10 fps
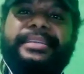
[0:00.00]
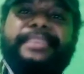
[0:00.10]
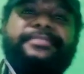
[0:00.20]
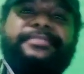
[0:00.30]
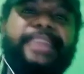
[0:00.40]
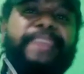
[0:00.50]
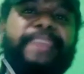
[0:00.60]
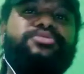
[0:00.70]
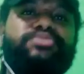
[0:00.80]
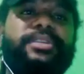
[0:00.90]
if they
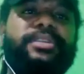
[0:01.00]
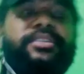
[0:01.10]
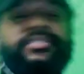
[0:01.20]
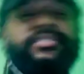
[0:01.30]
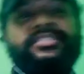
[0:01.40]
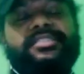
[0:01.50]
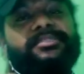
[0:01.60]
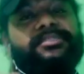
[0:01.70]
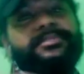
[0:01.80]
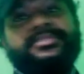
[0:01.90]
do an original
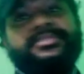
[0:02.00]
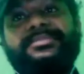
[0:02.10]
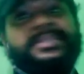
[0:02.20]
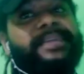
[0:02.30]
composition